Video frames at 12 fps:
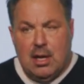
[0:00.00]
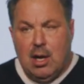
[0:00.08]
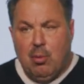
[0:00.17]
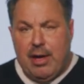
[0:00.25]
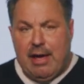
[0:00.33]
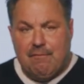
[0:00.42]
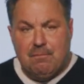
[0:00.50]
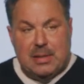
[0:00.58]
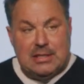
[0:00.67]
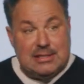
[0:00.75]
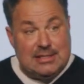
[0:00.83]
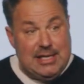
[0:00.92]
We have been
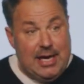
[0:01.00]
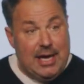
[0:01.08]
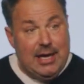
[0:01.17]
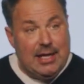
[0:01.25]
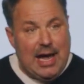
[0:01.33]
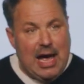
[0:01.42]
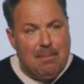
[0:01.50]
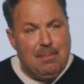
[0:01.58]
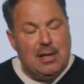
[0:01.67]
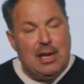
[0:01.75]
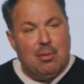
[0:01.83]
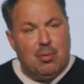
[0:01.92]
seeing it happen
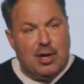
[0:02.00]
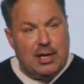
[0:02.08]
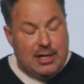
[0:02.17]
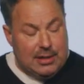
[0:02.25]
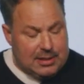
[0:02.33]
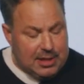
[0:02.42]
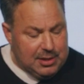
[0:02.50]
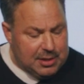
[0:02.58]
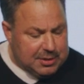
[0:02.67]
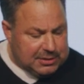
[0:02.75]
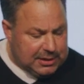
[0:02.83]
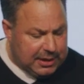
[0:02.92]
and we're going to continue to
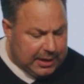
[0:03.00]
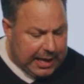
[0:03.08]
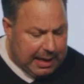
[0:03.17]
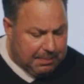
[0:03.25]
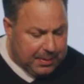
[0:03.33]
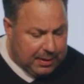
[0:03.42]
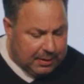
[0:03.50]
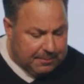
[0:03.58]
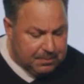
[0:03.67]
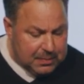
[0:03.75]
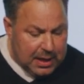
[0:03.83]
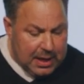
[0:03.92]
see it happen.
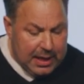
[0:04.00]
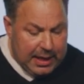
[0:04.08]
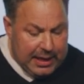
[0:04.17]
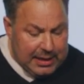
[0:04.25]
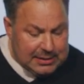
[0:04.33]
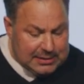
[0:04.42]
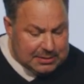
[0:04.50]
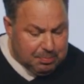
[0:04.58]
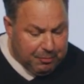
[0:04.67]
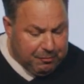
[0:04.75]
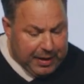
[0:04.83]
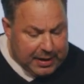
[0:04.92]
He
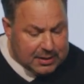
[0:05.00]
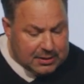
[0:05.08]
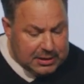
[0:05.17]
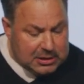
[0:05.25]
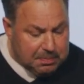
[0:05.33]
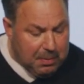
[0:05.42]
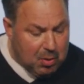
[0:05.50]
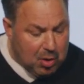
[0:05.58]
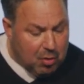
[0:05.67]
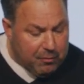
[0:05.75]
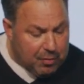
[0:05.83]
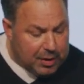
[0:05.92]
prophetically spoke
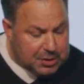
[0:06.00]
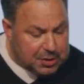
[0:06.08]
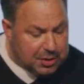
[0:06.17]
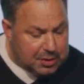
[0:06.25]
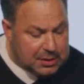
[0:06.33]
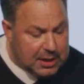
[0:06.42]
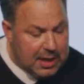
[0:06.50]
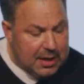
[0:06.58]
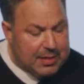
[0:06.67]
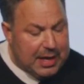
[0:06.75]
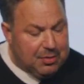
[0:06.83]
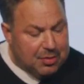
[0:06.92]
over our church
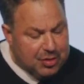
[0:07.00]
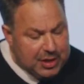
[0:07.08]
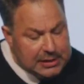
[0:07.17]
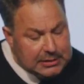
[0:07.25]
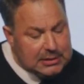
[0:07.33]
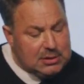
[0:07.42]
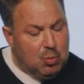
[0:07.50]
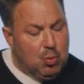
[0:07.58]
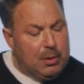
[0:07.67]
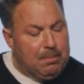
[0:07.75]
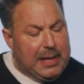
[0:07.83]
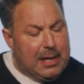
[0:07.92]
that this
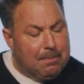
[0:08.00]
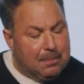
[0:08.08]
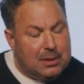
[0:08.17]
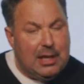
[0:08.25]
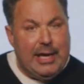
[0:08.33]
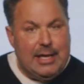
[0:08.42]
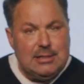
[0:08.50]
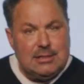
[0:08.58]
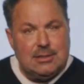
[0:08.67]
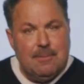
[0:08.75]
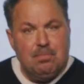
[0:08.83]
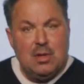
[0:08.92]
would be a place
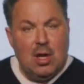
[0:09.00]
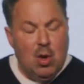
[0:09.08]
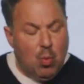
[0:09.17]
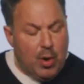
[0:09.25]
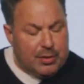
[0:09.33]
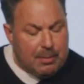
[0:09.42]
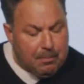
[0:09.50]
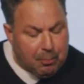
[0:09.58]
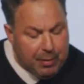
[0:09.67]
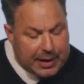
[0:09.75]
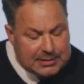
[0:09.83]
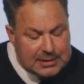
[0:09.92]
where the
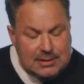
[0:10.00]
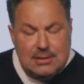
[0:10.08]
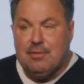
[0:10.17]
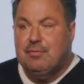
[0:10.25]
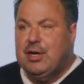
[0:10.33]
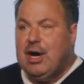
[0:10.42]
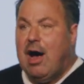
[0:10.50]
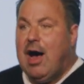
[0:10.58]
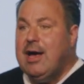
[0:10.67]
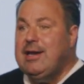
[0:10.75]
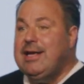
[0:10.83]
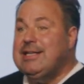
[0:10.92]
presence of
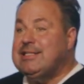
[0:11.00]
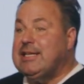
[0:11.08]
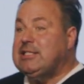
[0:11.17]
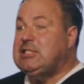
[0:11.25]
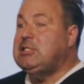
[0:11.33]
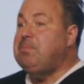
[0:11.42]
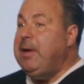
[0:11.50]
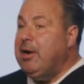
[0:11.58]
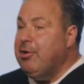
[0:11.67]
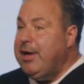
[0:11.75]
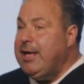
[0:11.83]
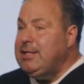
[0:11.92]
God is
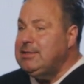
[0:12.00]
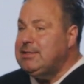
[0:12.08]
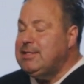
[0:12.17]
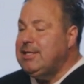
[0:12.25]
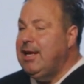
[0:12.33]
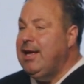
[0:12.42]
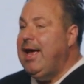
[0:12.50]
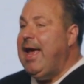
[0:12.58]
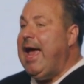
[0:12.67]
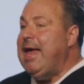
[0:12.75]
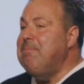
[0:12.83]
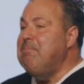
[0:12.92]
experienced
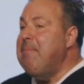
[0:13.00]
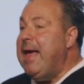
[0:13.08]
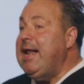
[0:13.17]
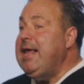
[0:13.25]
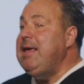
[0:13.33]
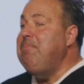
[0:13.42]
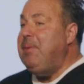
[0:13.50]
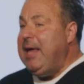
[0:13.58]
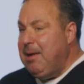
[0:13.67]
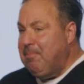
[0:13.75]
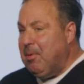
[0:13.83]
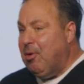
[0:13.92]
and many
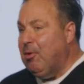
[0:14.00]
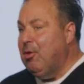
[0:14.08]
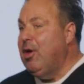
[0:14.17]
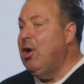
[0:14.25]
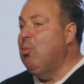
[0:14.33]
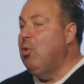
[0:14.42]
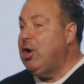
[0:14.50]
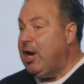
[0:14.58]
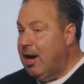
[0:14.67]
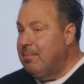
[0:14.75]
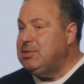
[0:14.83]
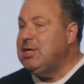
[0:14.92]
people will
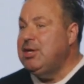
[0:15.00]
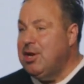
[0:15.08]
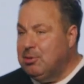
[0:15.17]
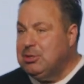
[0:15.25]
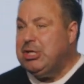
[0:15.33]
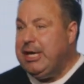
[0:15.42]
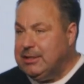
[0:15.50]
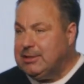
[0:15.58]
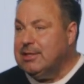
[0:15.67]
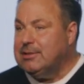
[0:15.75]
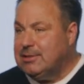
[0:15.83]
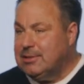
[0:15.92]
come to know
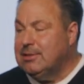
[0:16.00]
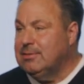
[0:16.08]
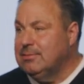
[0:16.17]
Jesus.